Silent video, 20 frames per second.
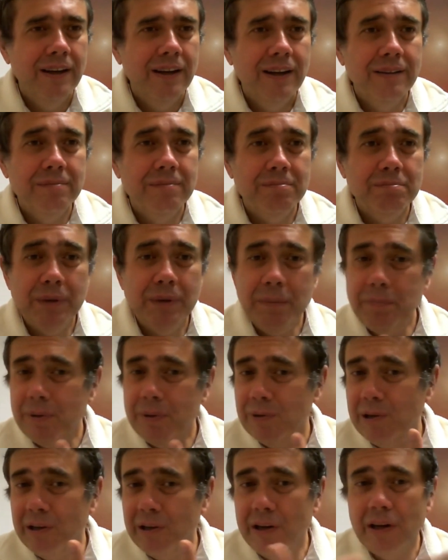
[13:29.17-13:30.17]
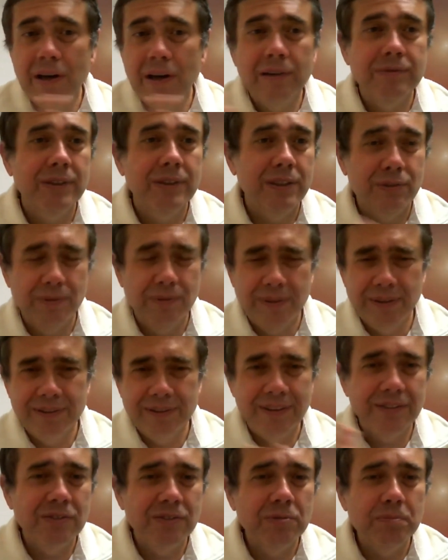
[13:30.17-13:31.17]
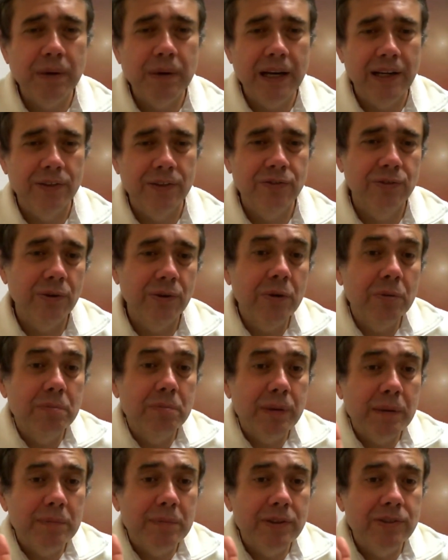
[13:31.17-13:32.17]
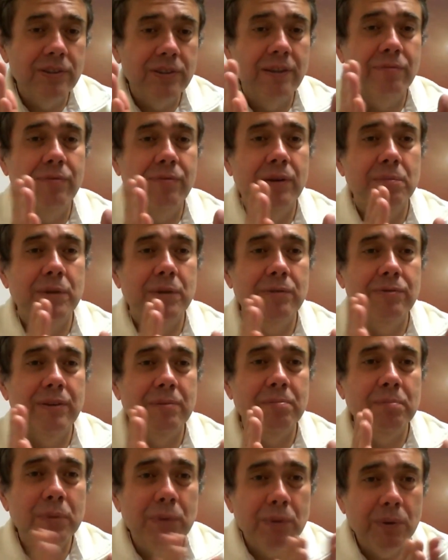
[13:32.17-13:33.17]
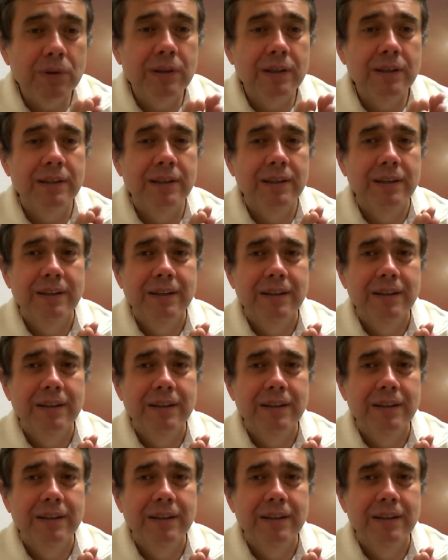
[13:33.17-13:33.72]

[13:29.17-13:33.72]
And people loved it. It was in Spanish. So we published it in form of a book.